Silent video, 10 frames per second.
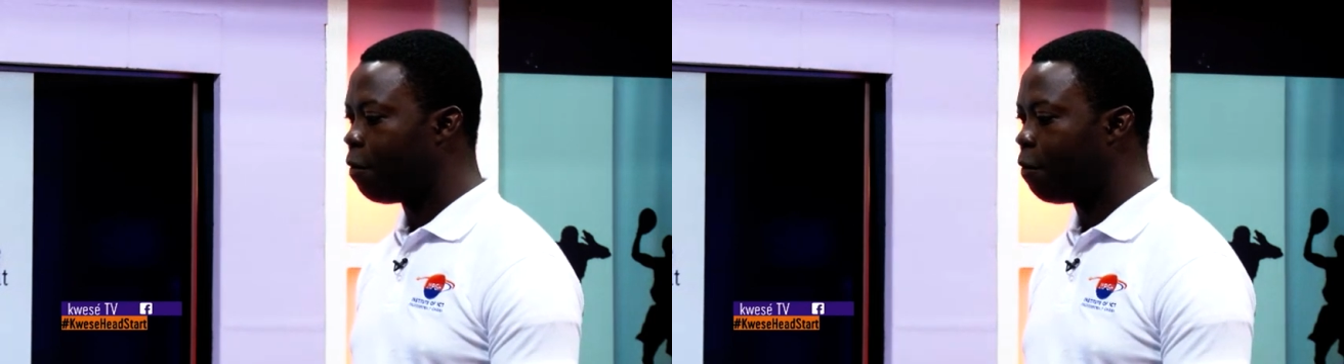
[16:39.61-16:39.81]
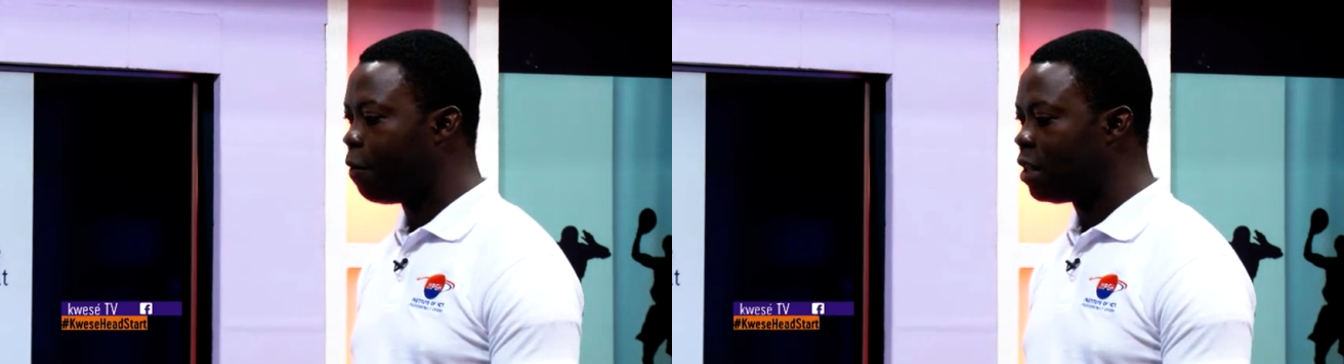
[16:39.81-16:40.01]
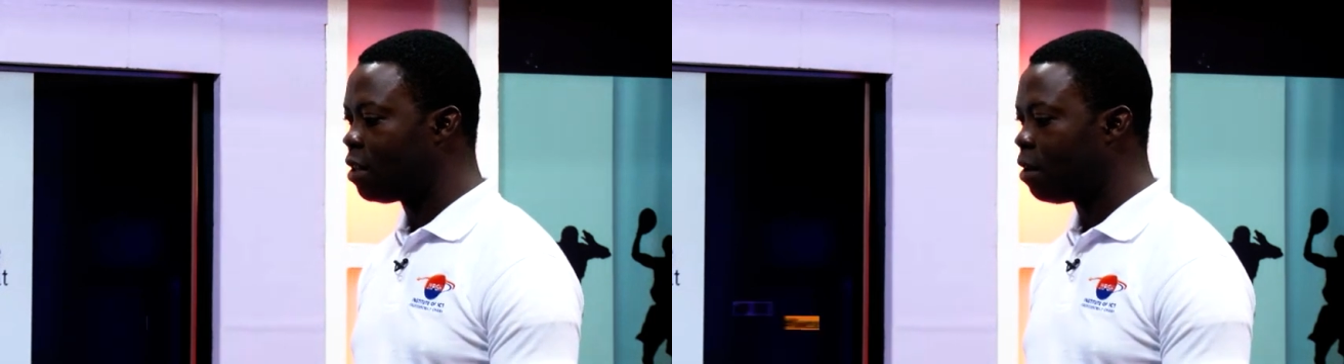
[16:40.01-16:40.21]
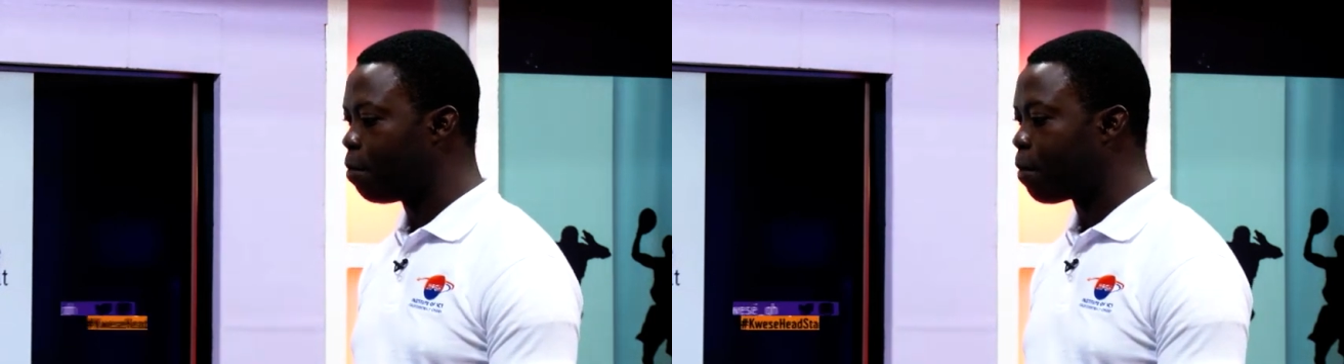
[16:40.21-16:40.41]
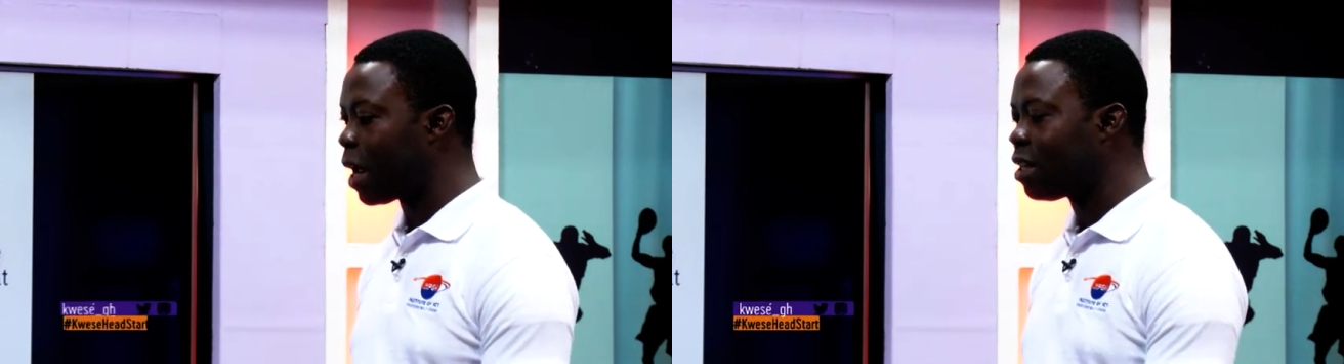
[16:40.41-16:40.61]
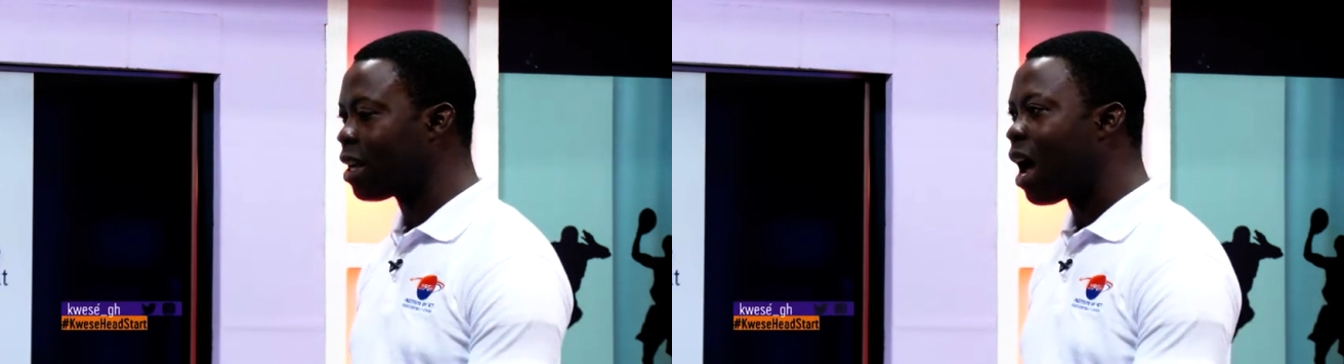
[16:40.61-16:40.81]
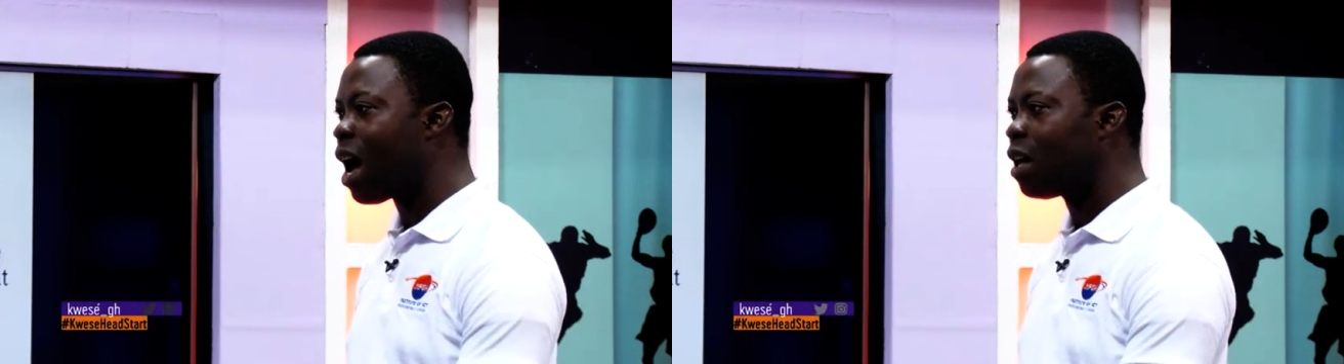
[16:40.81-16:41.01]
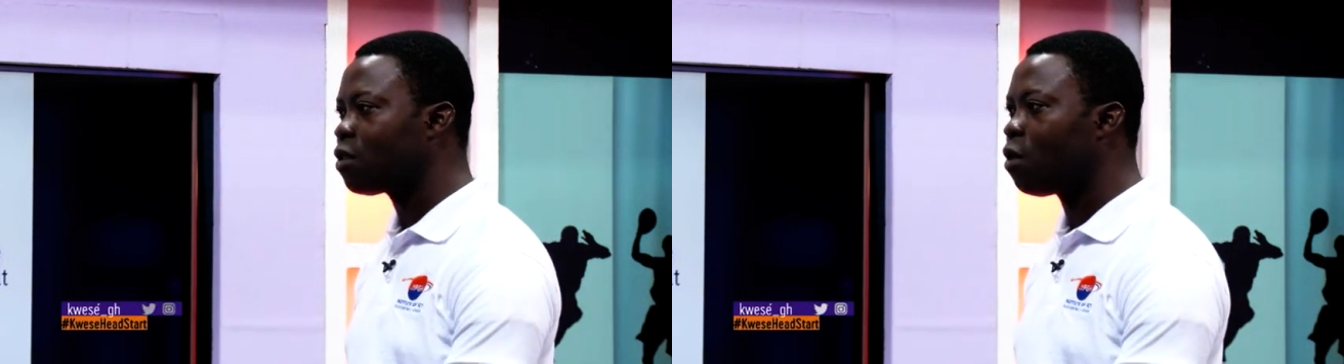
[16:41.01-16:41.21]
fits practical
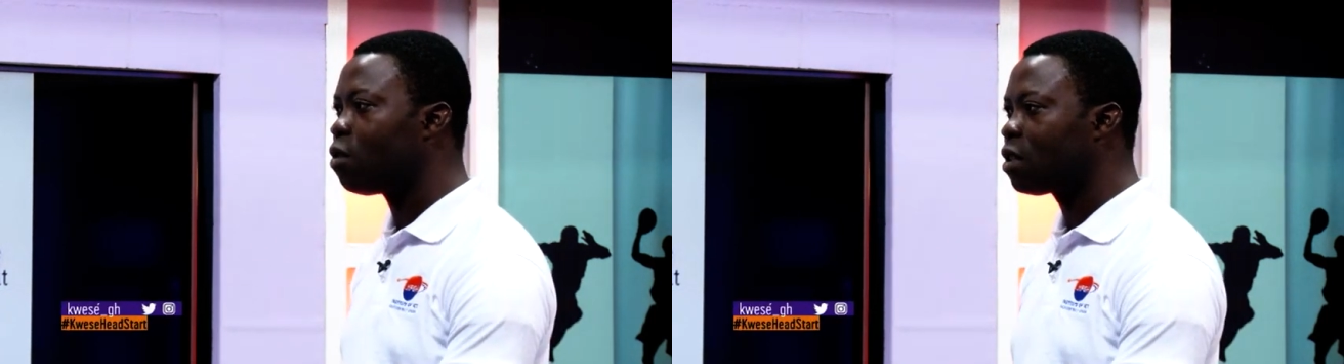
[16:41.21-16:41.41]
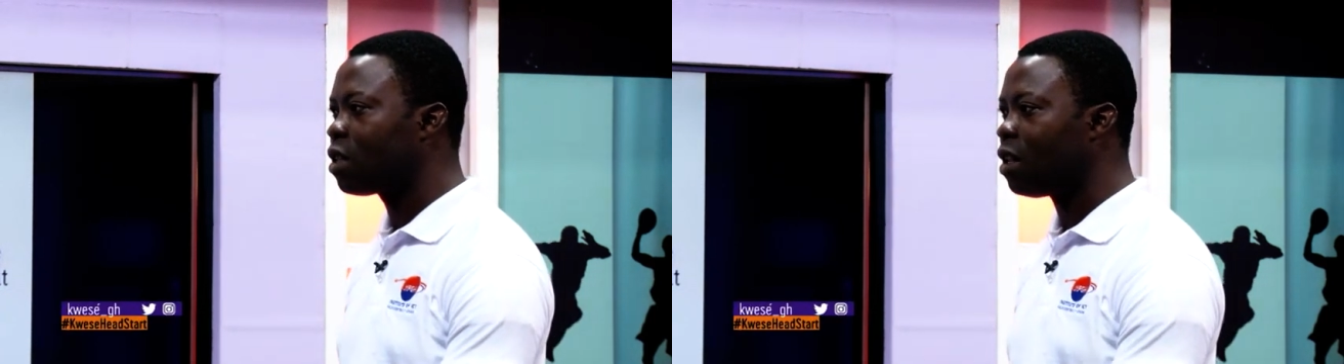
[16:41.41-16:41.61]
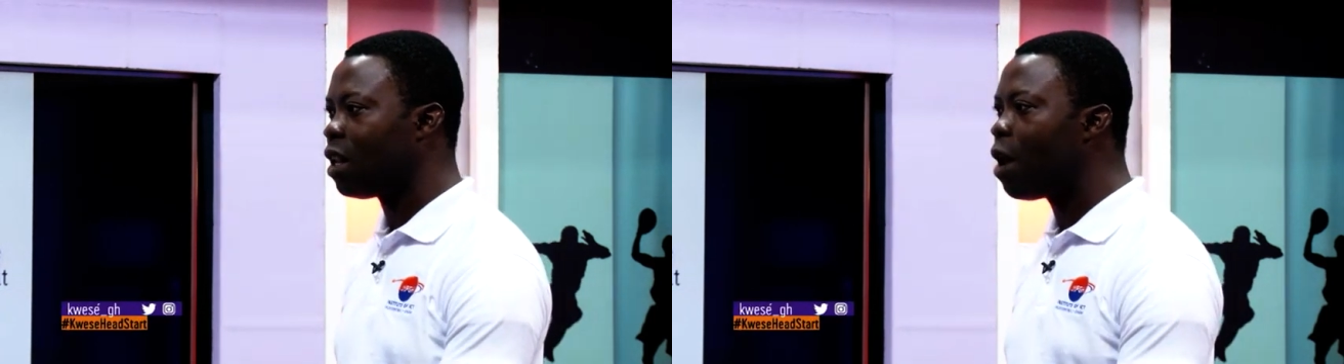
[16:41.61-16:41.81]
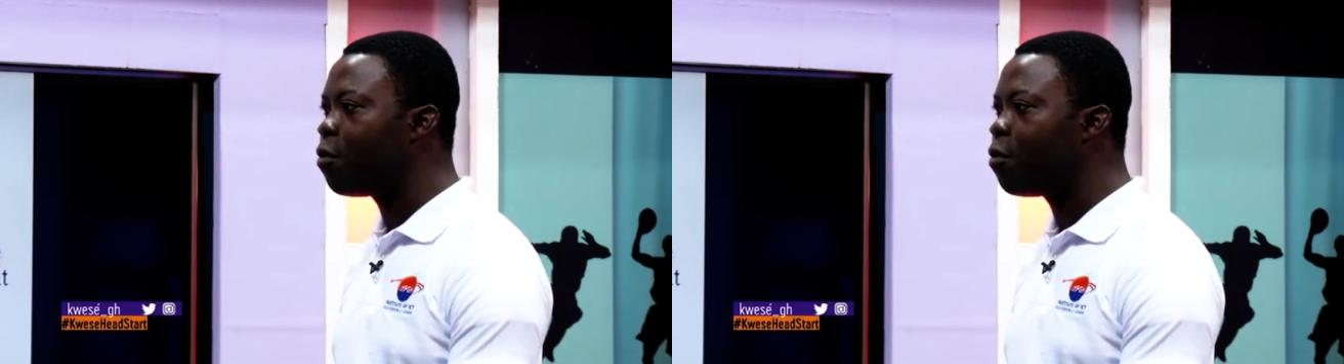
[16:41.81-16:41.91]
hands-on skill.